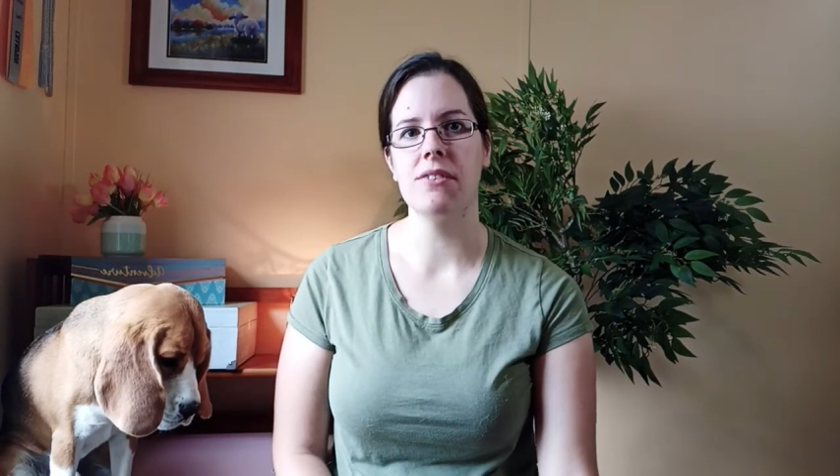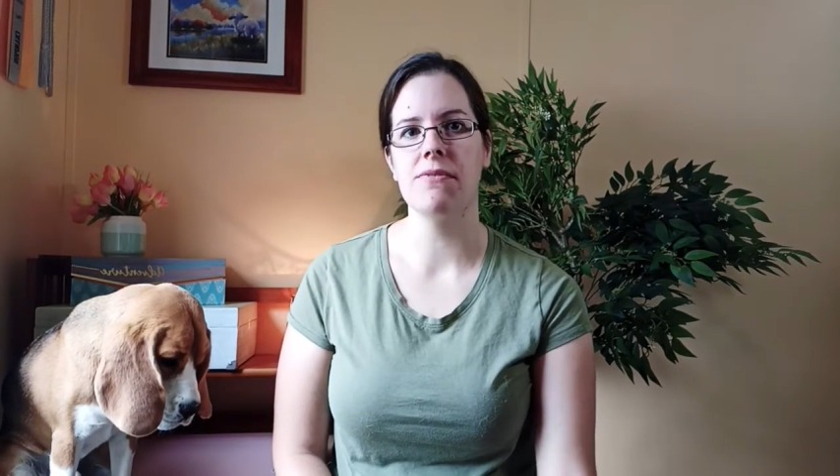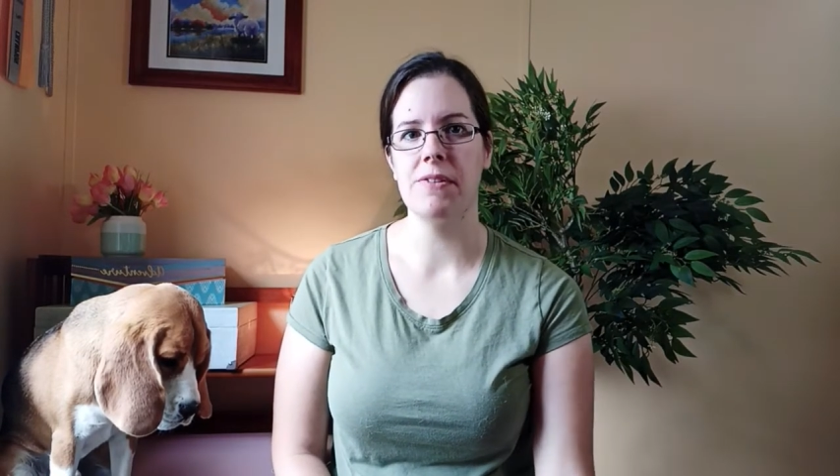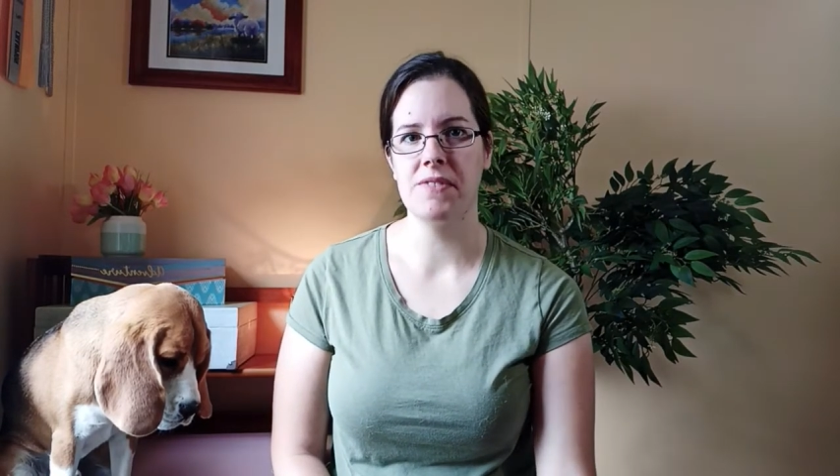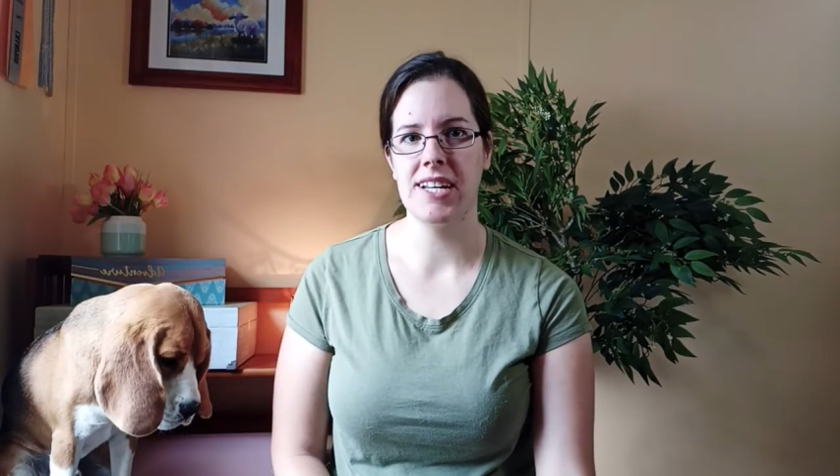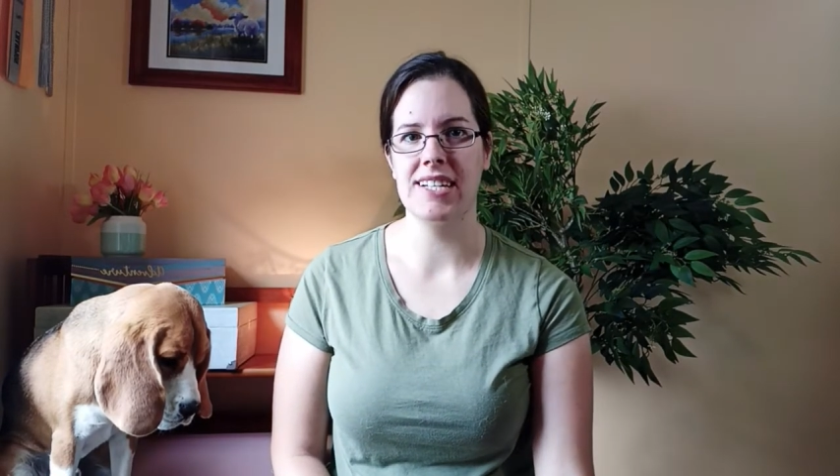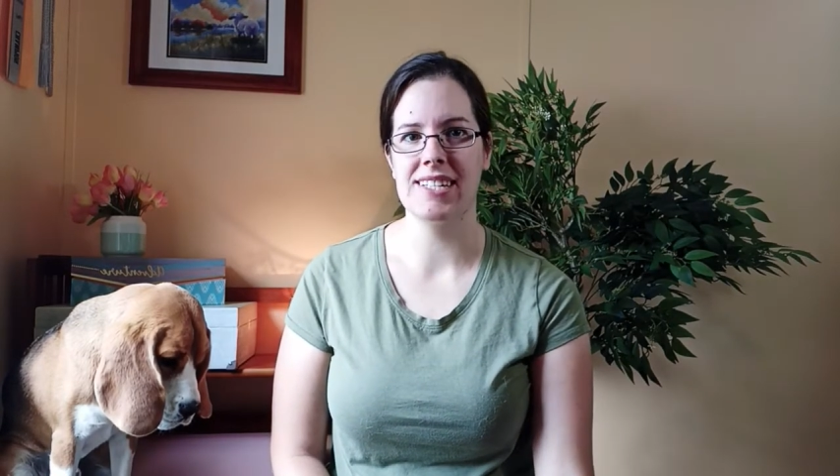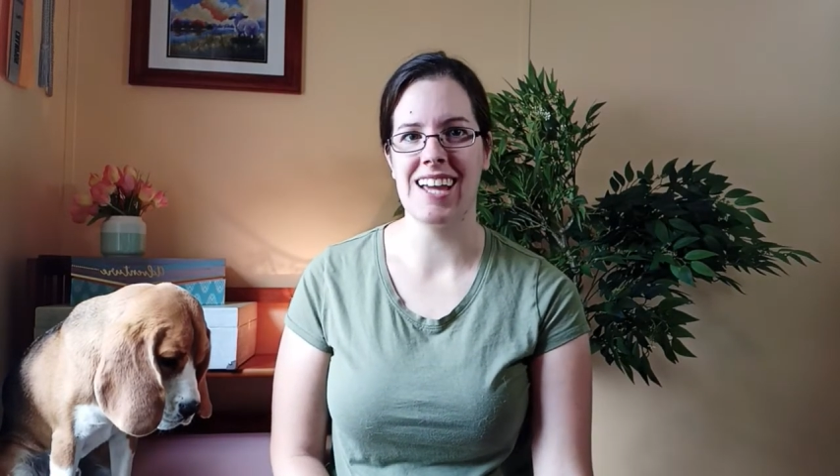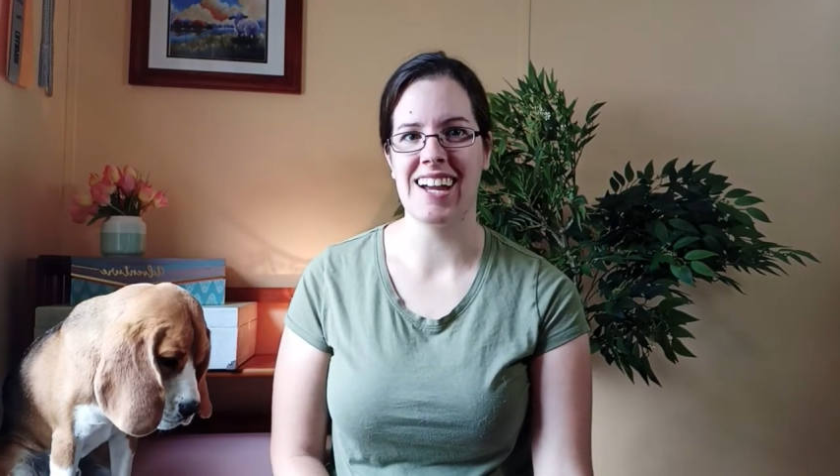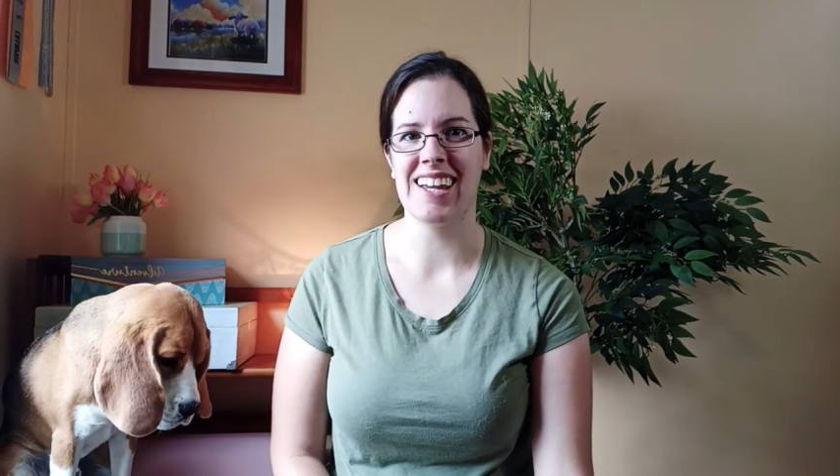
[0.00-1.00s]
15
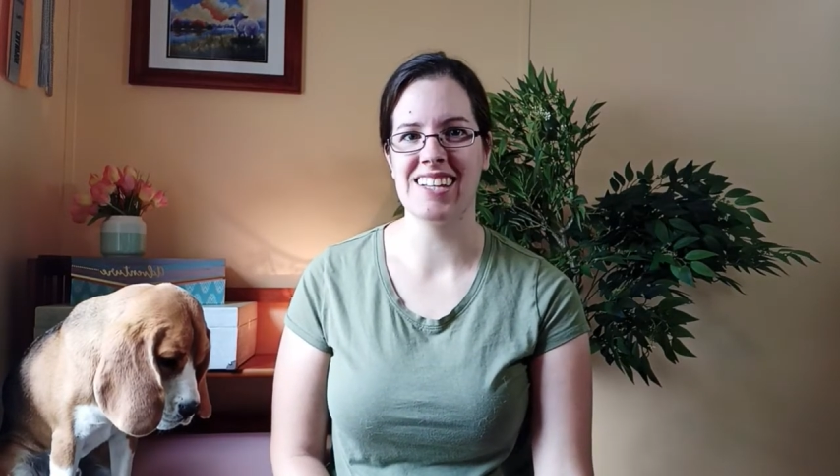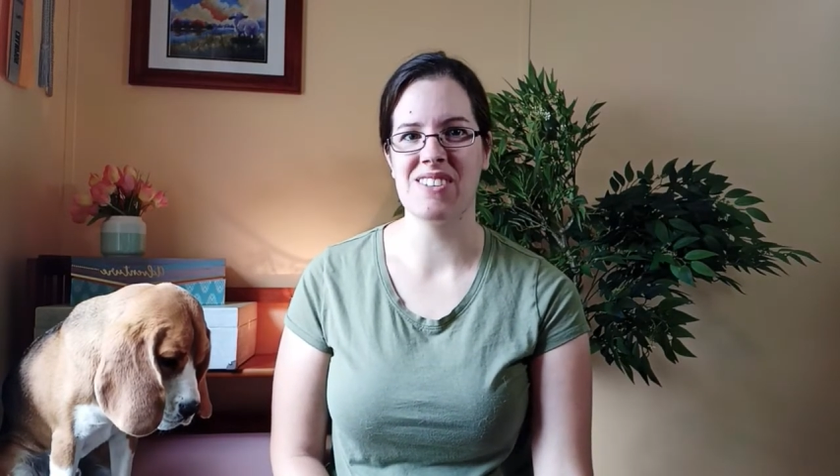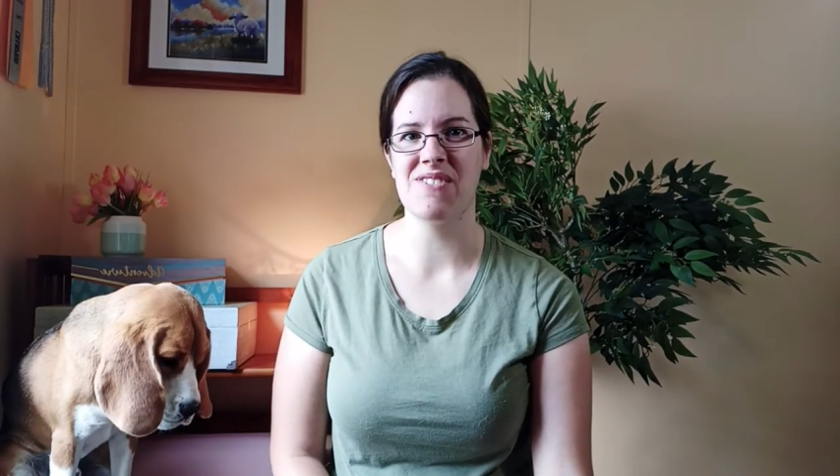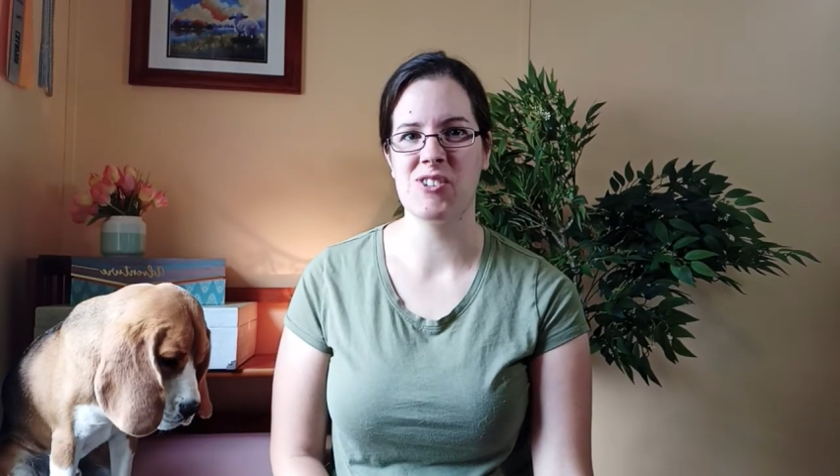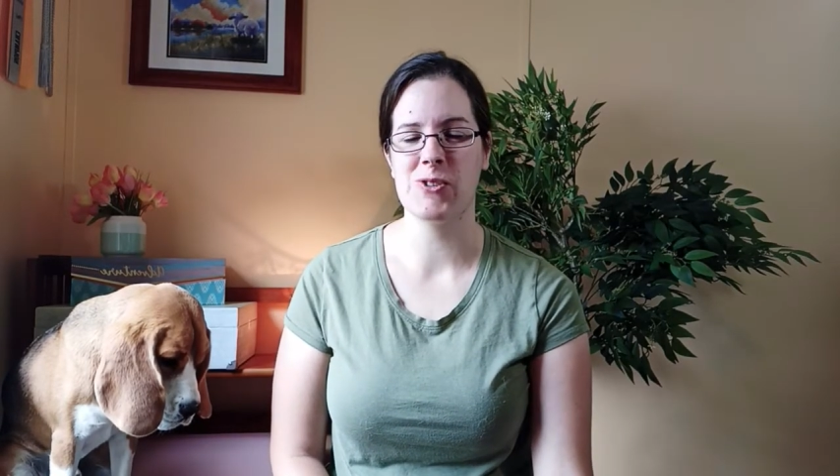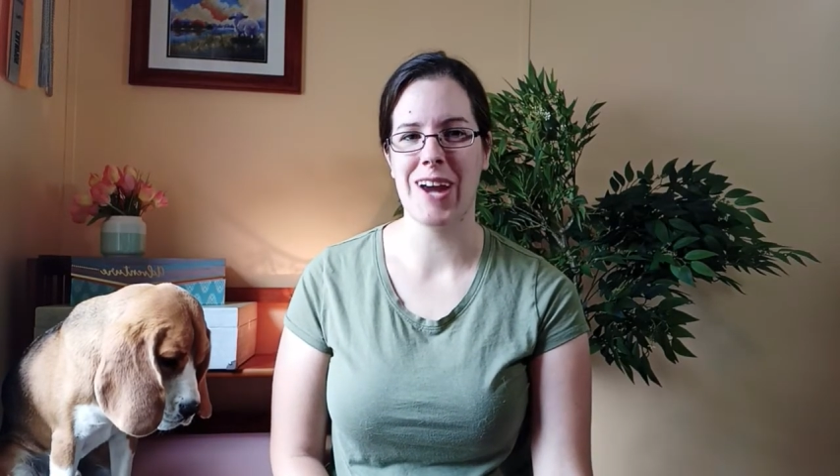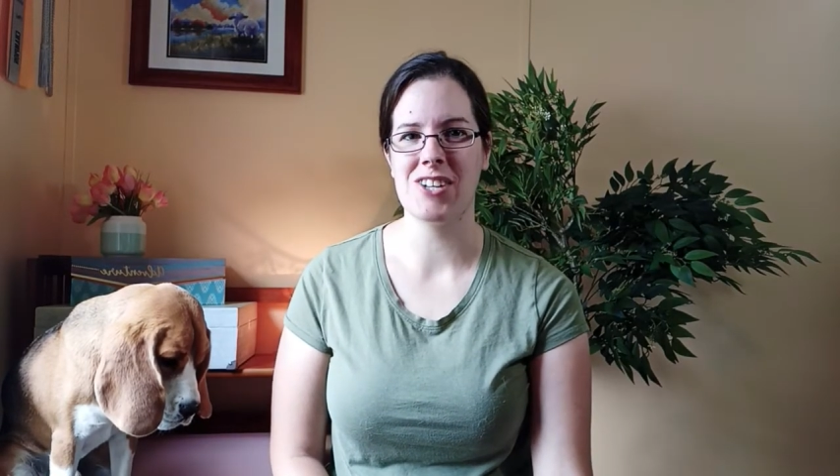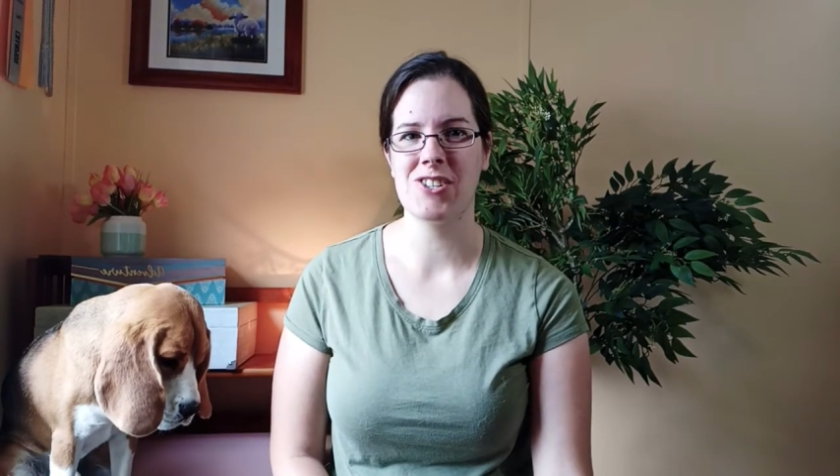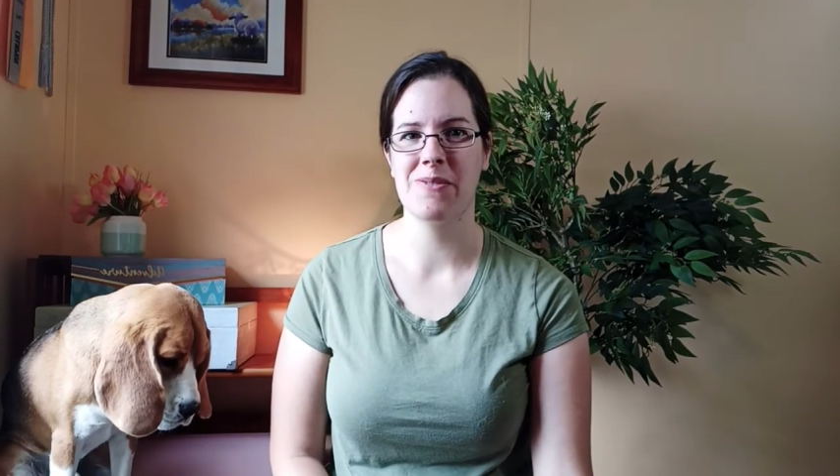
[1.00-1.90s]
seconds of a stretch.